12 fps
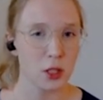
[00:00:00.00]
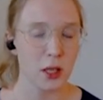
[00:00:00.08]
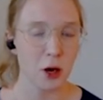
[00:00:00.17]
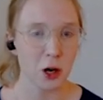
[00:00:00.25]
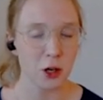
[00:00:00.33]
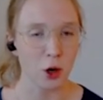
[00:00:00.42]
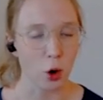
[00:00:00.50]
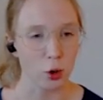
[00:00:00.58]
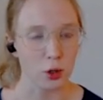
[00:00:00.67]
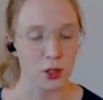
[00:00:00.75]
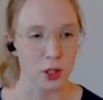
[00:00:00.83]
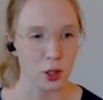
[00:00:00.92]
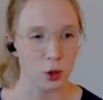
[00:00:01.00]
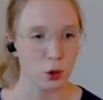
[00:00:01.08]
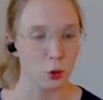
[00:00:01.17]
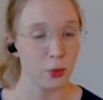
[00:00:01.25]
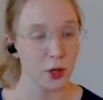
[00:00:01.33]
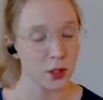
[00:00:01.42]
There are no secure
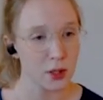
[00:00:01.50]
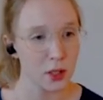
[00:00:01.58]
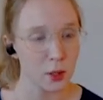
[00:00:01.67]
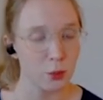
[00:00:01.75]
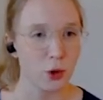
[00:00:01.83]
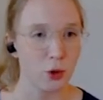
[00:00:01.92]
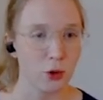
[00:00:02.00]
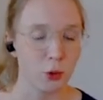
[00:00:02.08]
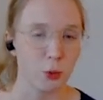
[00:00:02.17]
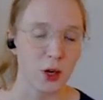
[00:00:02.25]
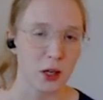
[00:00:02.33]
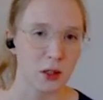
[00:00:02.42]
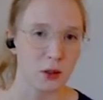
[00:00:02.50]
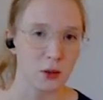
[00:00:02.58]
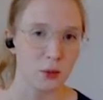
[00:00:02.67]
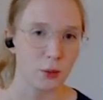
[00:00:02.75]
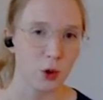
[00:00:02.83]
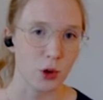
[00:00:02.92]
PLC program practice,
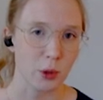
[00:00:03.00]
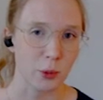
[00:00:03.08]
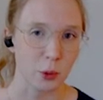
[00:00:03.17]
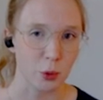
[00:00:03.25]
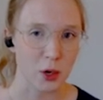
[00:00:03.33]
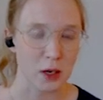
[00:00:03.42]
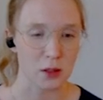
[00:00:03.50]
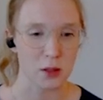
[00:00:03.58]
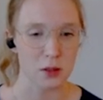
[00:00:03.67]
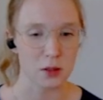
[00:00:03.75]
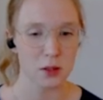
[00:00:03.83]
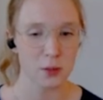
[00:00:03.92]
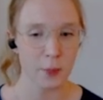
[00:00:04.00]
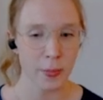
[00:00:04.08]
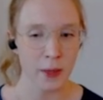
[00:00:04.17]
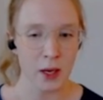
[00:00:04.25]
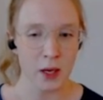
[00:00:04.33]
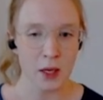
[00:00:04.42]
programming practices.
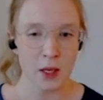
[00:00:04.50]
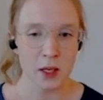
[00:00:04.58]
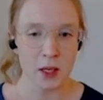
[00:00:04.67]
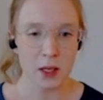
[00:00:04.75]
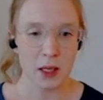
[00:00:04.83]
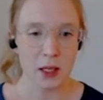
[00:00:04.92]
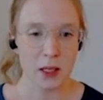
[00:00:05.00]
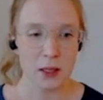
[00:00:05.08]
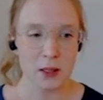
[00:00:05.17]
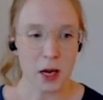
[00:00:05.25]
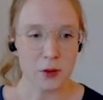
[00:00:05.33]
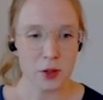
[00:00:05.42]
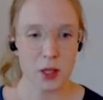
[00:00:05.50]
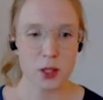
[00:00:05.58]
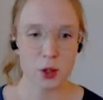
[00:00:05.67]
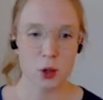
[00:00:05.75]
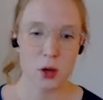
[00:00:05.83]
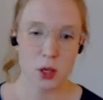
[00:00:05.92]
And after that
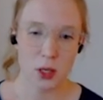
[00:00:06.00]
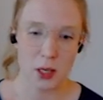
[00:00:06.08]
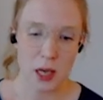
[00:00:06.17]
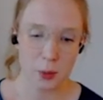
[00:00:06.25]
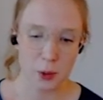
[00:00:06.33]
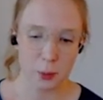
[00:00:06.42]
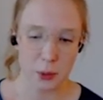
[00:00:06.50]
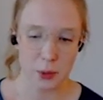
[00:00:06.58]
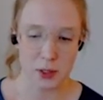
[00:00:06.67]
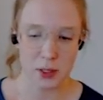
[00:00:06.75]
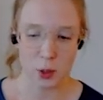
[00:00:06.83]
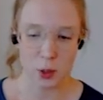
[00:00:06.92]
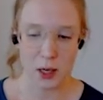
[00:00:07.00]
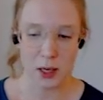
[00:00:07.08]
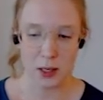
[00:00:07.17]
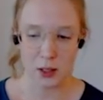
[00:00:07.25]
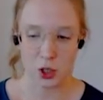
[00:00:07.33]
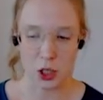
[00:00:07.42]
talk, a couple of people said, okay,
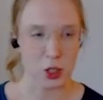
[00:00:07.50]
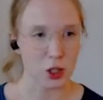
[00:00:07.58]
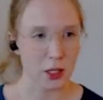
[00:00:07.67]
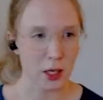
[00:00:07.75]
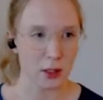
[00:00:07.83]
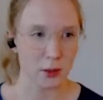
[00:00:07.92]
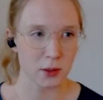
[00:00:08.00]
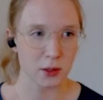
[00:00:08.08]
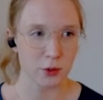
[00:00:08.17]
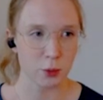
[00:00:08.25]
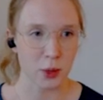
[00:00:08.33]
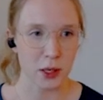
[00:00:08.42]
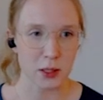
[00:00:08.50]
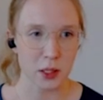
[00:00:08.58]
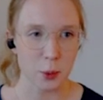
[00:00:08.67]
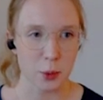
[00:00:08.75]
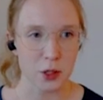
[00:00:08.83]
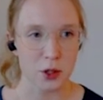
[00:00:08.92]
let's change that, driven by Dale
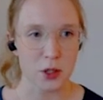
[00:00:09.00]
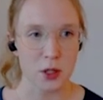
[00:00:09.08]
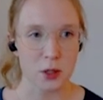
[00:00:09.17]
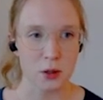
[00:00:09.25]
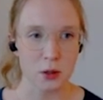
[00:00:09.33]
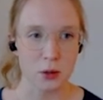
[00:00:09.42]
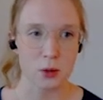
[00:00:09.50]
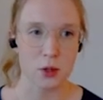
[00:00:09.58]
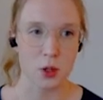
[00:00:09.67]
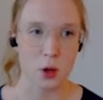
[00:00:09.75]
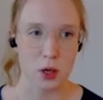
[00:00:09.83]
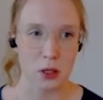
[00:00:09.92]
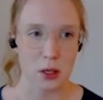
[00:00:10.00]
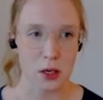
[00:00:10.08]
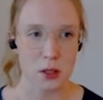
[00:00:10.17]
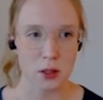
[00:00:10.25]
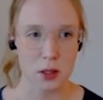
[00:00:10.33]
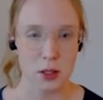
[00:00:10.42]
Peterson, who's
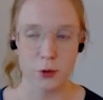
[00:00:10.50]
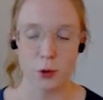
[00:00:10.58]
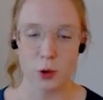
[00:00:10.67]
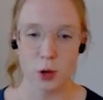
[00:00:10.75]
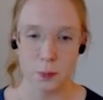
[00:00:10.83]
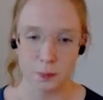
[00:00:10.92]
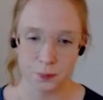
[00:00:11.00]
organizing S4.